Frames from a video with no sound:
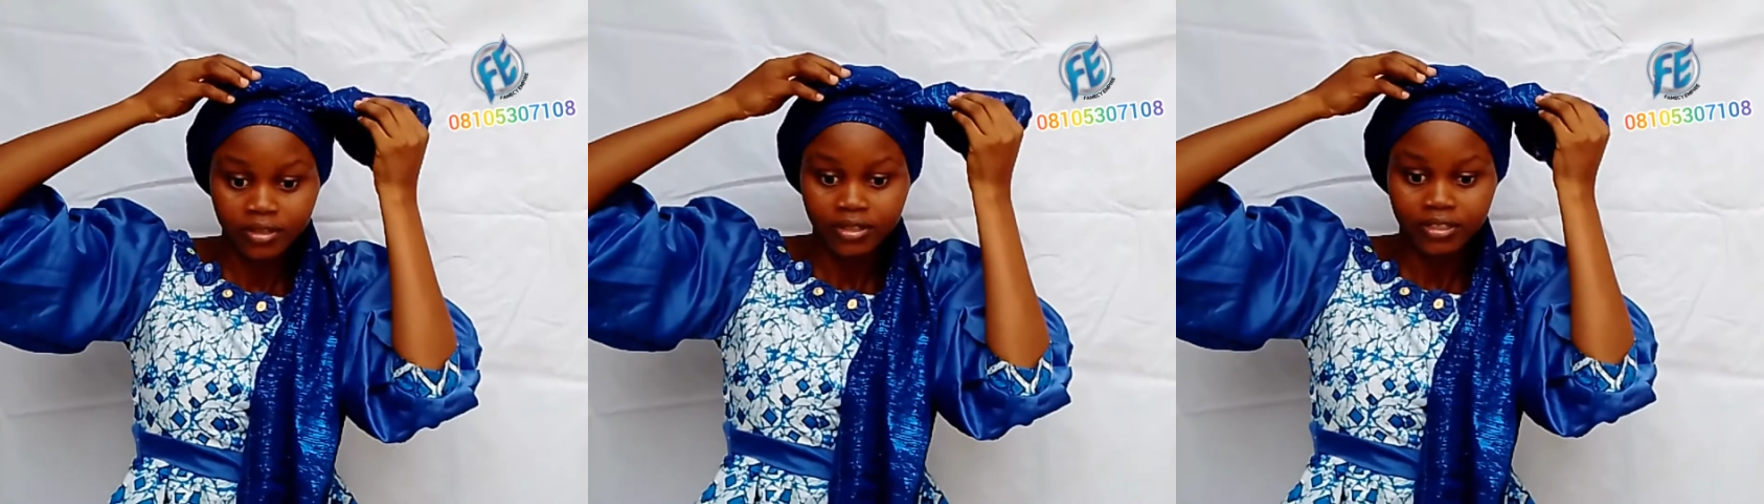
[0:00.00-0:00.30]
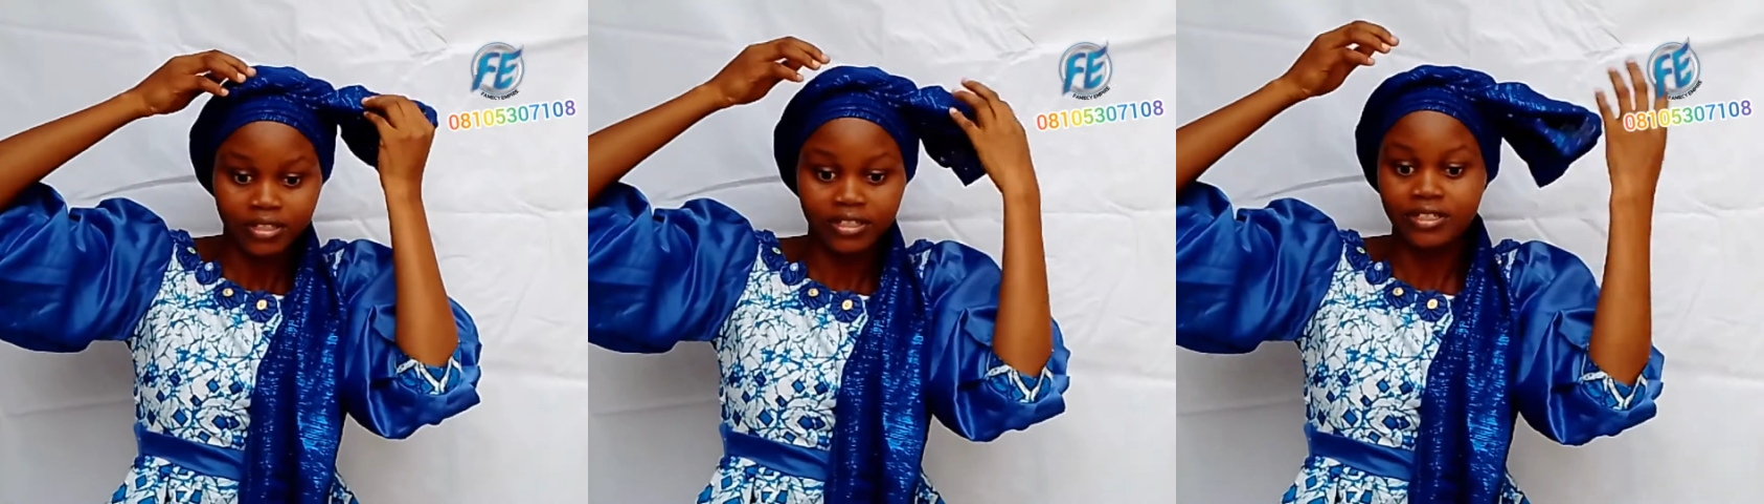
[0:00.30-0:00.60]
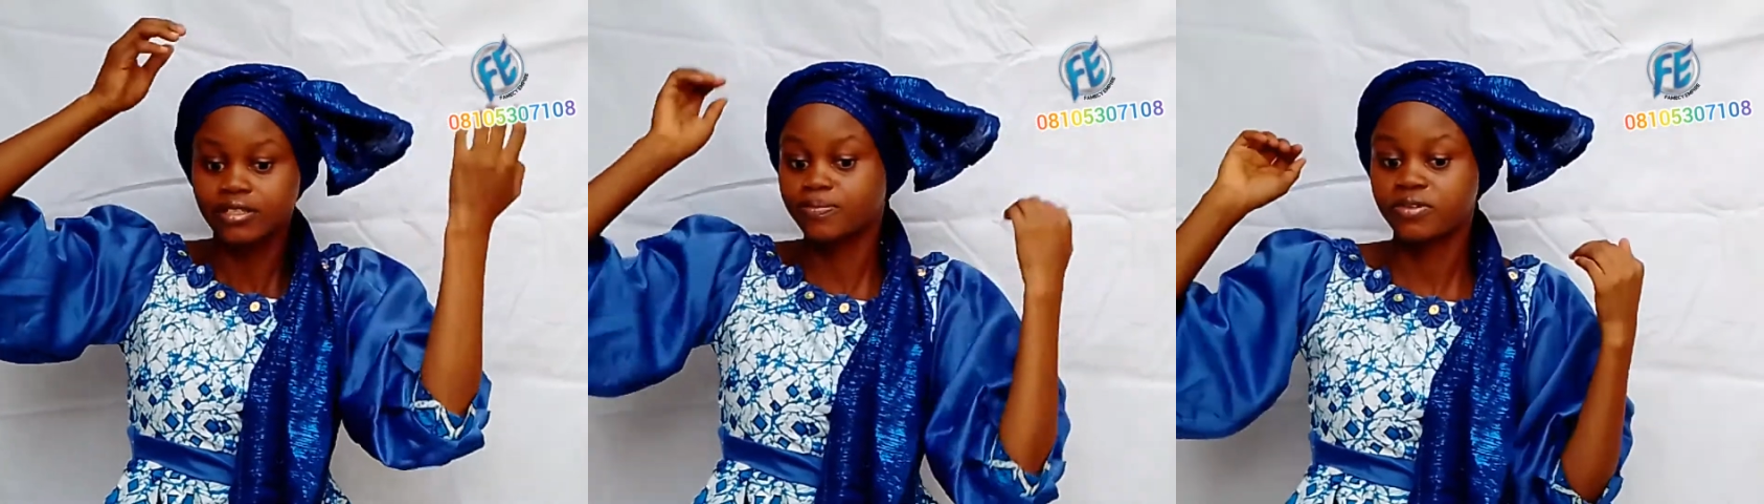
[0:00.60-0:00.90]
So it's
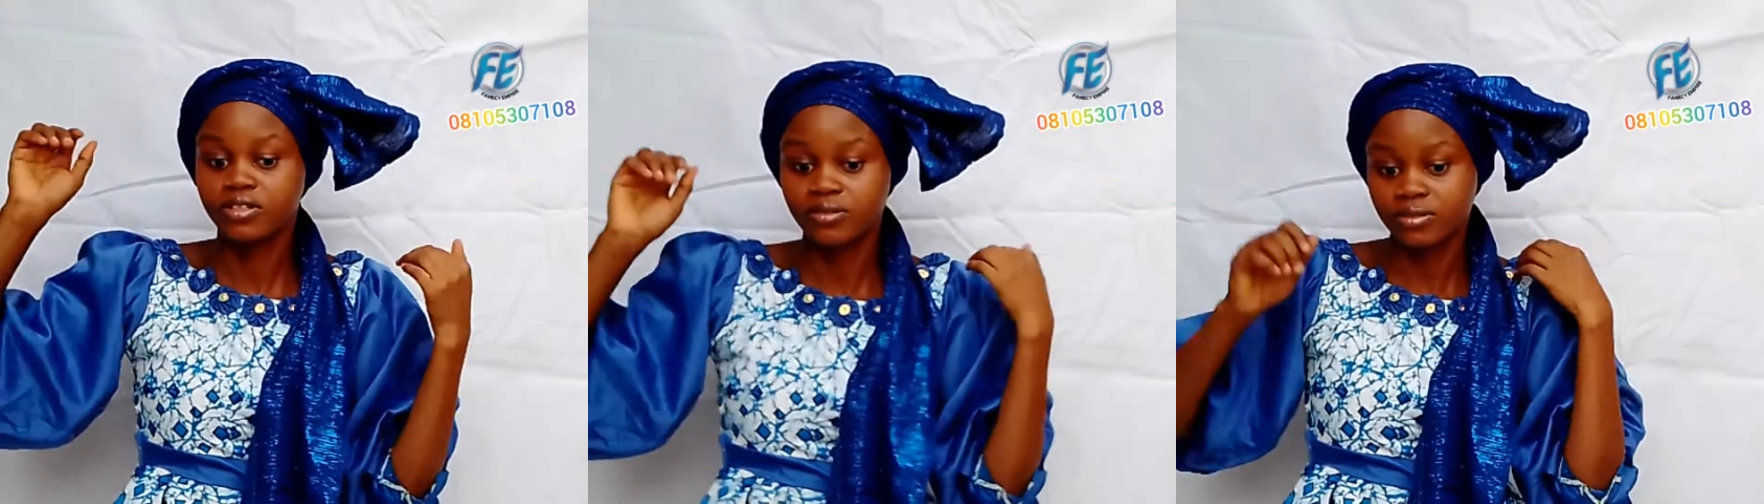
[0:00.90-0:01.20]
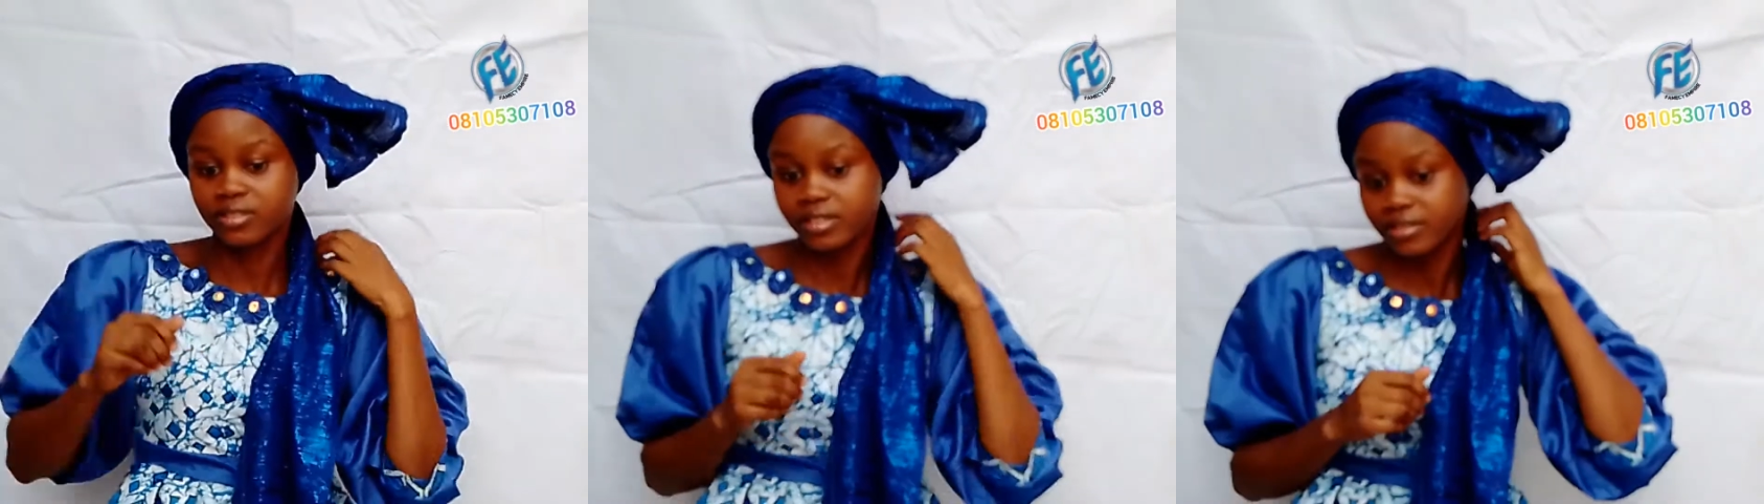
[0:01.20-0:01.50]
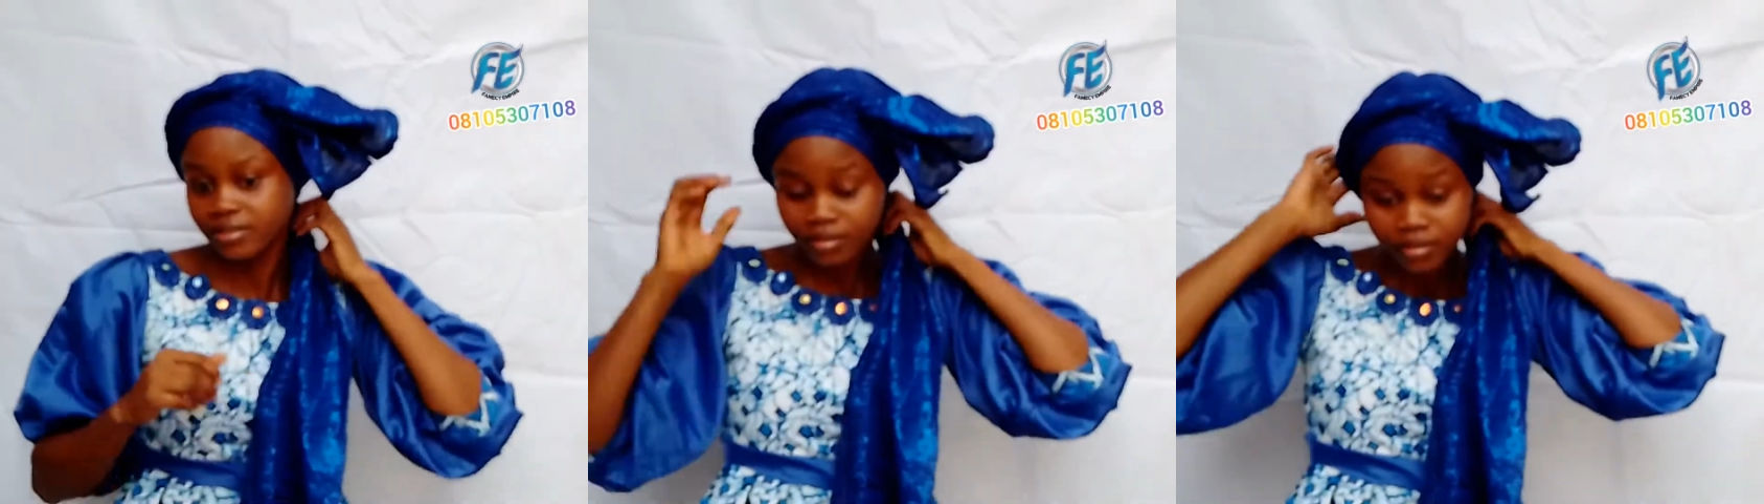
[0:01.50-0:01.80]
pinned to
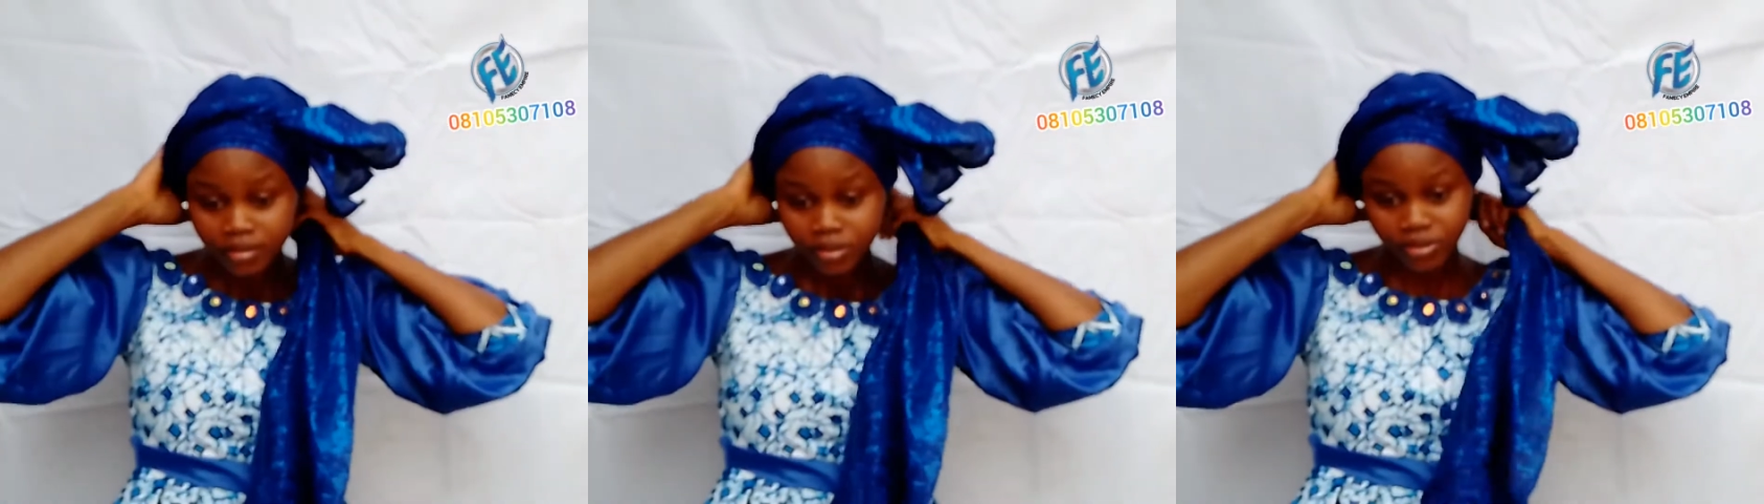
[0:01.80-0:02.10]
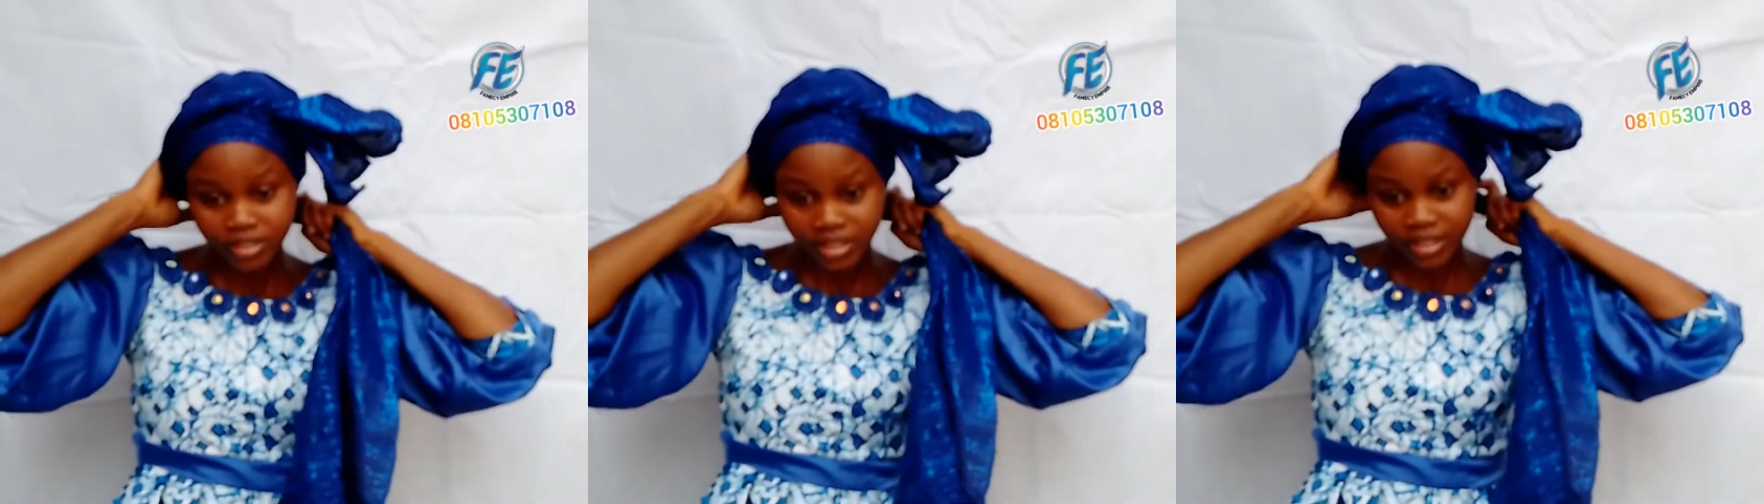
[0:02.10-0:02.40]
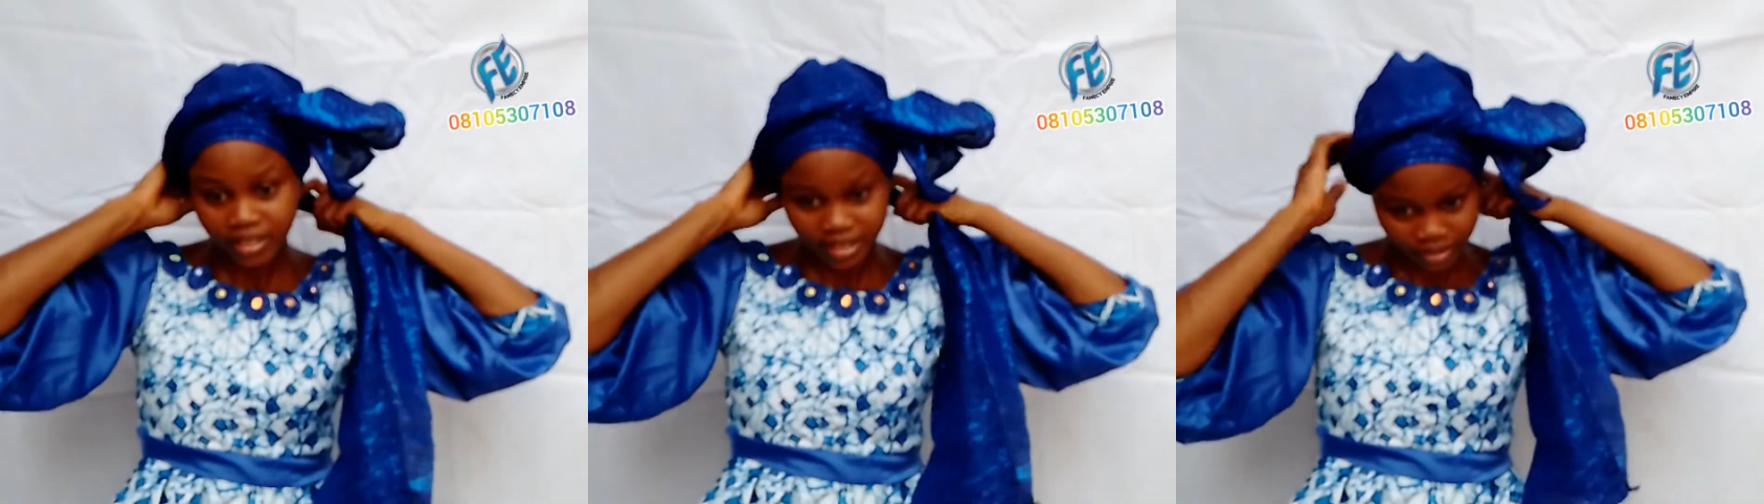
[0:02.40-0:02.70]
the
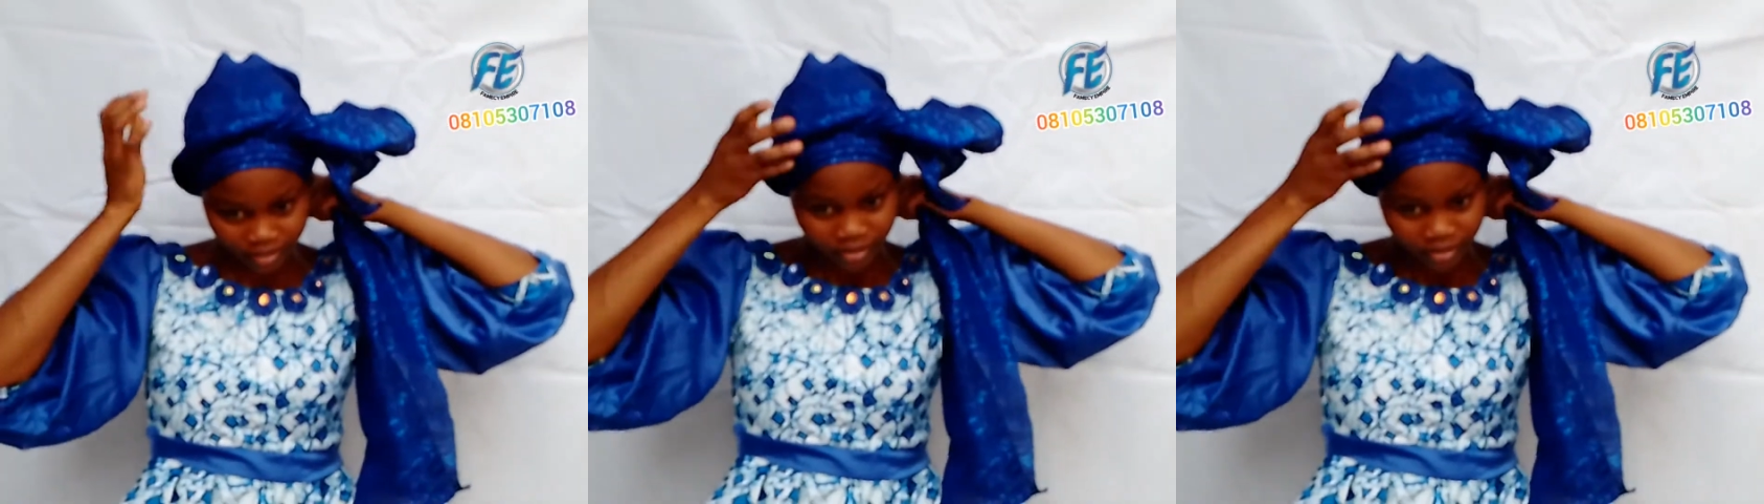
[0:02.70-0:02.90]
gele now.